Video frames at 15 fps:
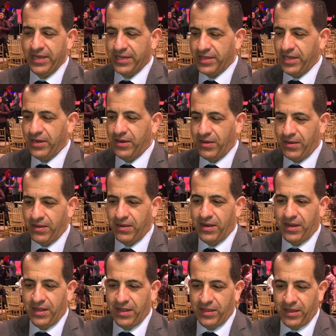think there are
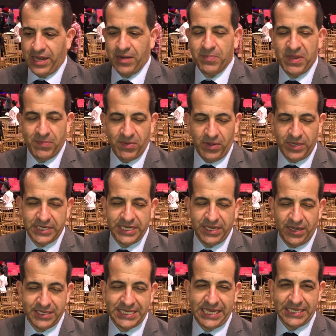a lot of people on
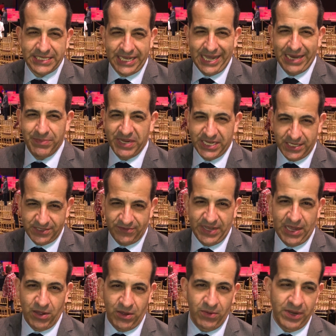Deontay's side because of
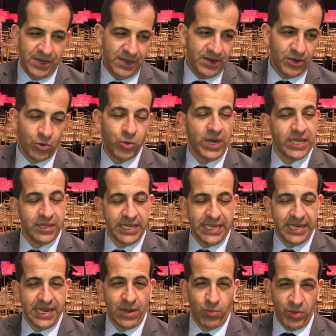how quickly
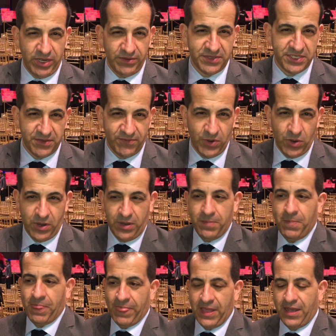he got rid of Stavern
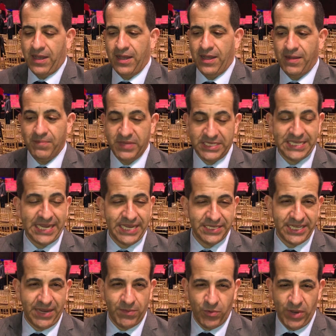the second
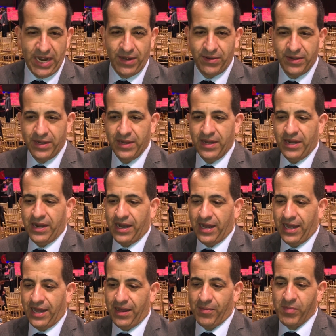time around.
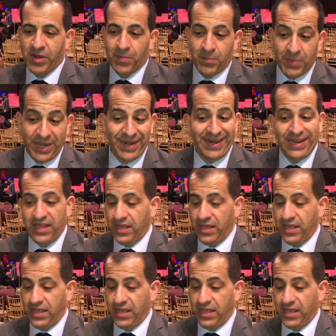But